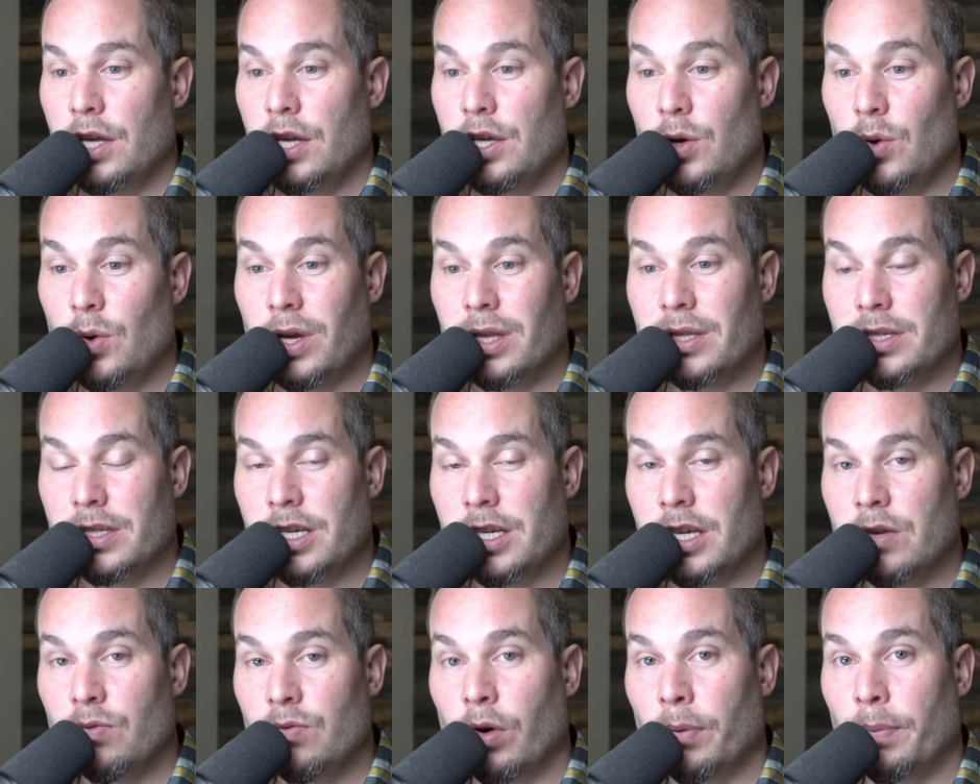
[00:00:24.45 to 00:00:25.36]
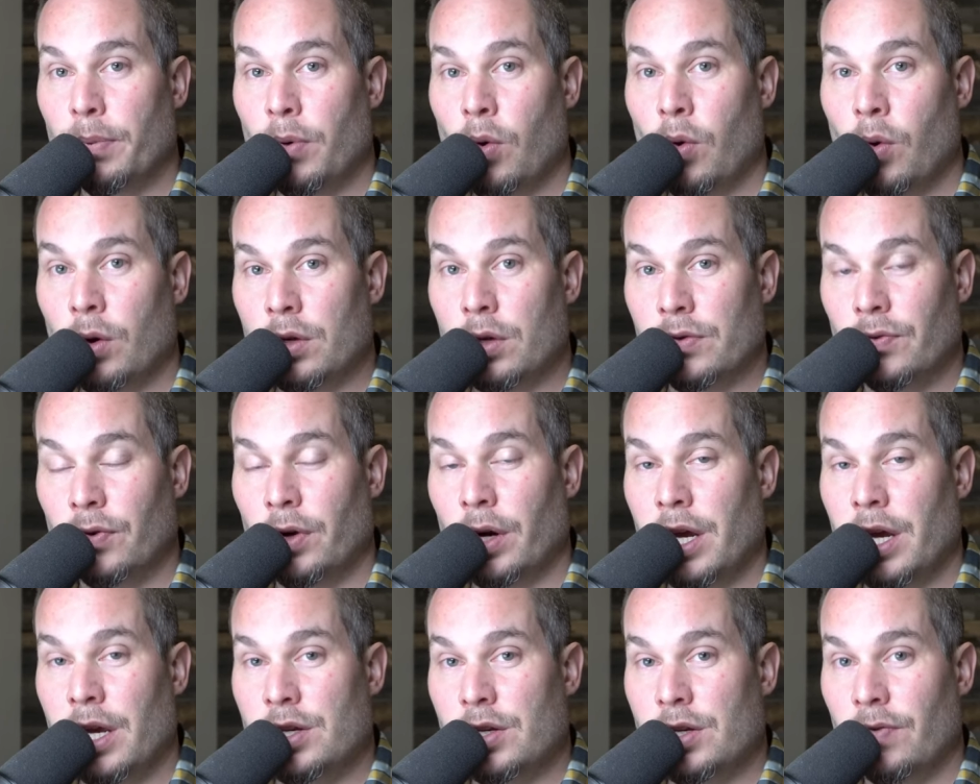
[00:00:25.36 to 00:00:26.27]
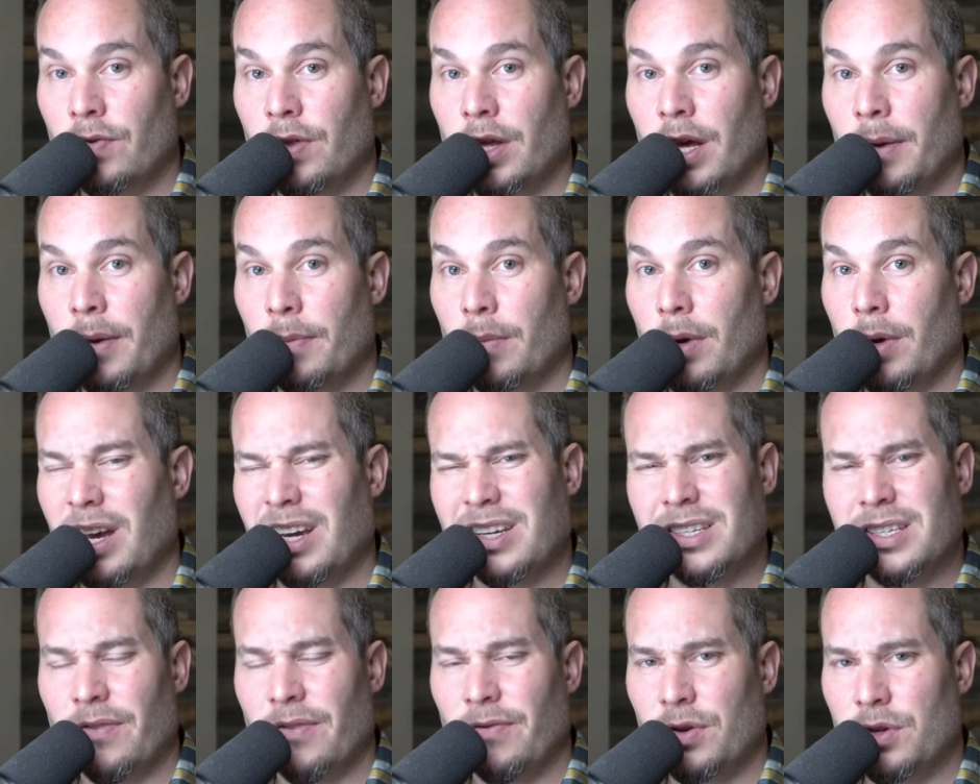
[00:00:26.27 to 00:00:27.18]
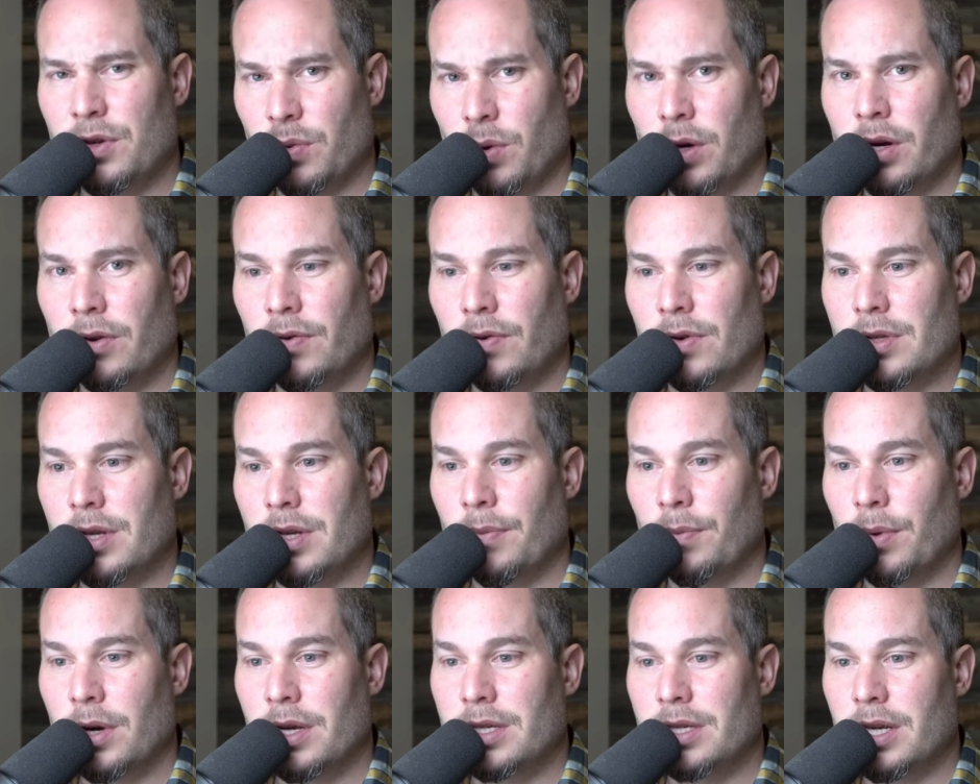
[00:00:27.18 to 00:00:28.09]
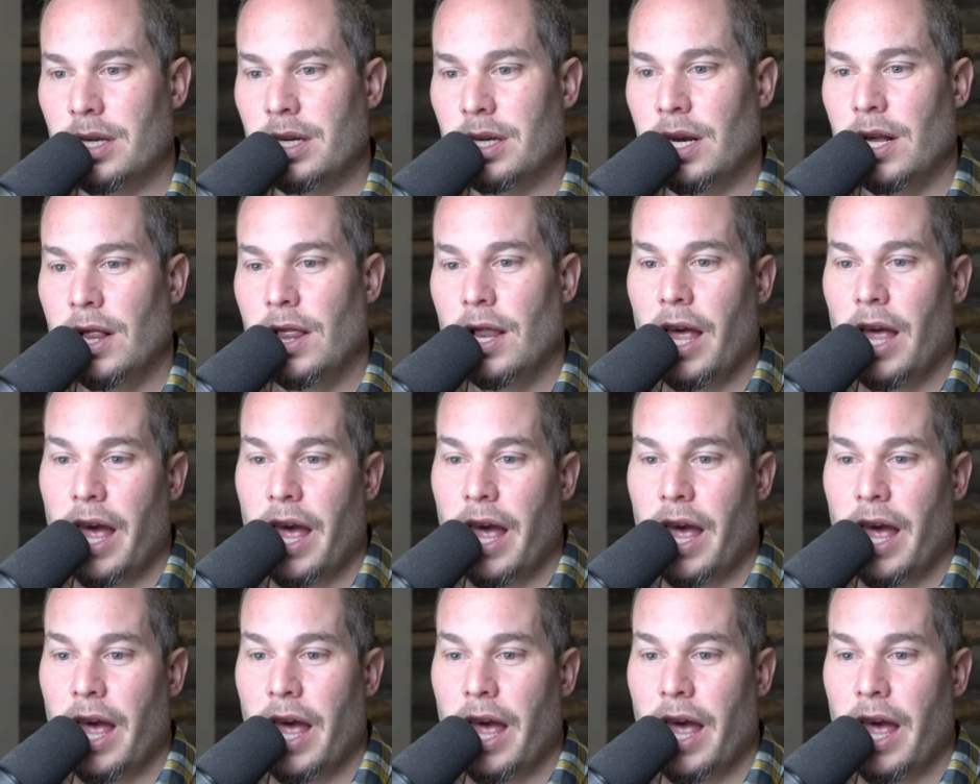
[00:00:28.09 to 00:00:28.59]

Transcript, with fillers: you can see reports for each of them, except for Twitter for some reason.